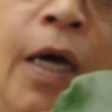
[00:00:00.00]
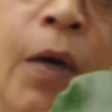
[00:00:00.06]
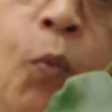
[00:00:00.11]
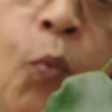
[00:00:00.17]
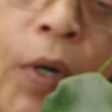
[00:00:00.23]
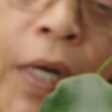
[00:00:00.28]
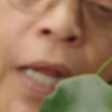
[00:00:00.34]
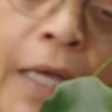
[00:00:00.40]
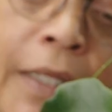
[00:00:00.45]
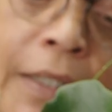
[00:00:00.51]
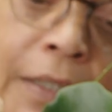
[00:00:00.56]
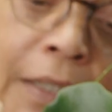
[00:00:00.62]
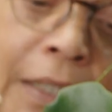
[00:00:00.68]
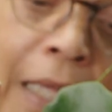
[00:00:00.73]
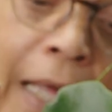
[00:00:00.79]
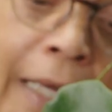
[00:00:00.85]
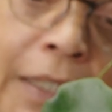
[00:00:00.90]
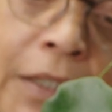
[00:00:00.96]
What I
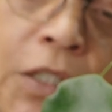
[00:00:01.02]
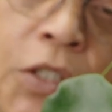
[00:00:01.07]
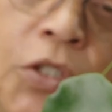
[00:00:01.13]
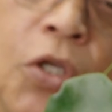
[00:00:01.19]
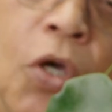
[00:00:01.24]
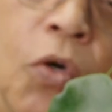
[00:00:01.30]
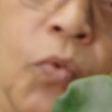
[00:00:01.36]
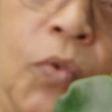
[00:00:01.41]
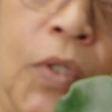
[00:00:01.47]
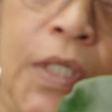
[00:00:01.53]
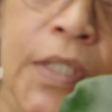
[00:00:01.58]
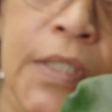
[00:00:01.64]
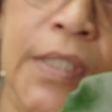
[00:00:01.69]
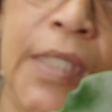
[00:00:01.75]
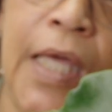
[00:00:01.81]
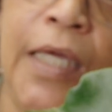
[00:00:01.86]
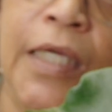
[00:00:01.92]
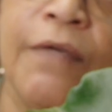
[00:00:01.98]
like to note
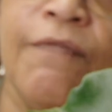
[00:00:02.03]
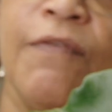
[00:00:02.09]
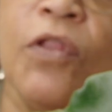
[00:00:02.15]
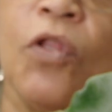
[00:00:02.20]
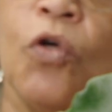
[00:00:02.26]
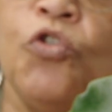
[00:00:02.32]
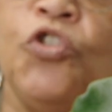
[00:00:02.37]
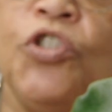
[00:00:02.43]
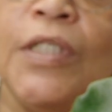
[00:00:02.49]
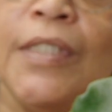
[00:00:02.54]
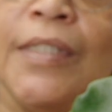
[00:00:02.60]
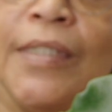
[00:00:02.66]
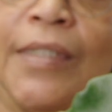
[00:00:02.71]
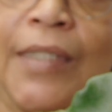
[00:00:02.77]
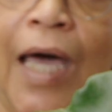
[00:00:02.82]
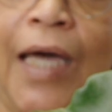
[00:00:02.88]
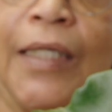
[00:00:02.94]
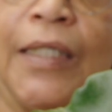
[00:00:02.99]
is that even though she's
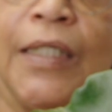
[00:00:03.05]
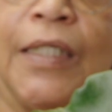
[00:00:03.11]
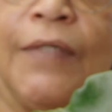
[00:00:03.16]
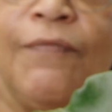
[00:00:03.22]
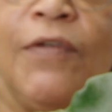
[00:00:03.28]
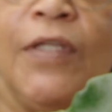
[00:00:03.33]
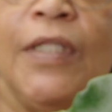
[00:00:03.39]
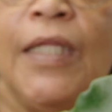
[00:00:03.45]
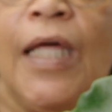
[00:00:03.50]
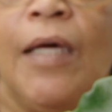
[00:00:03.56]
not getting